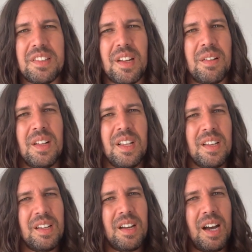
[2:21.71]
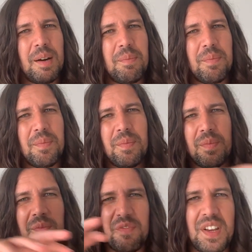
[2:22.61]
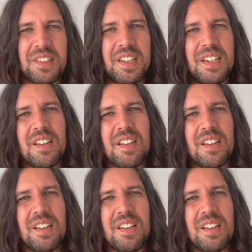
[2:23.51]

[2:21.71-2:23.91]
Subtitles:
So fits in